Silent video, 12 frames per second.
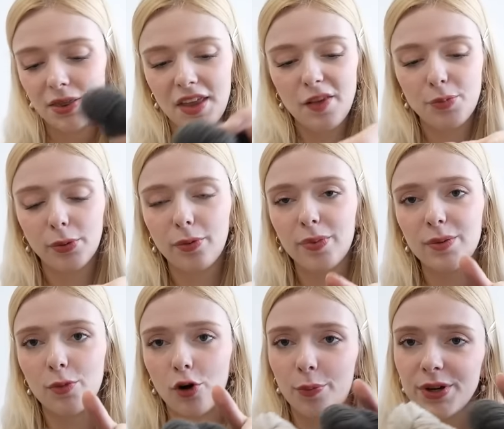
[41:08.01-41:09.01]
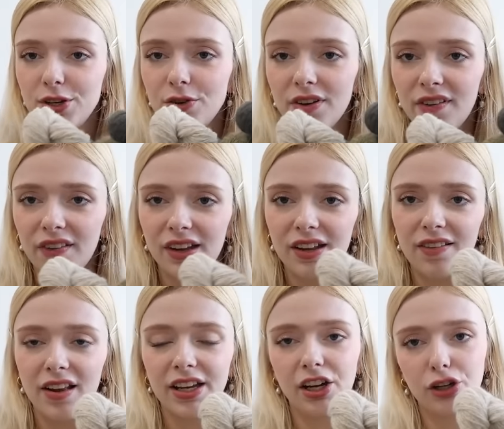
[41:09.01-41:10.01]
There's probably more, but you can see
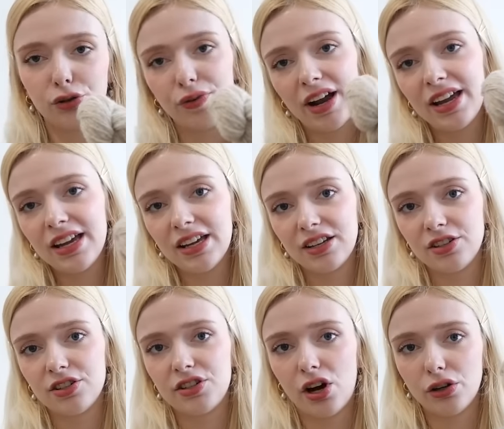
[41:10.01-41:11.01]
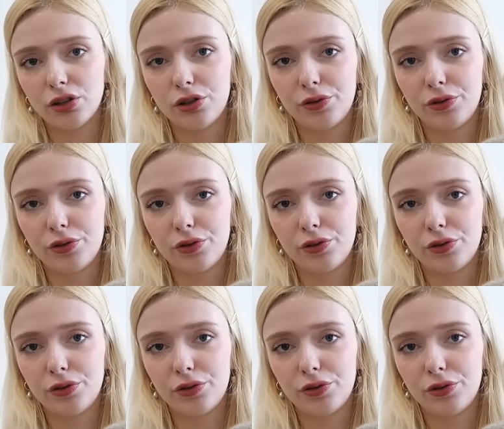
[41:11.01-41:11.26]
it's like a grey and dark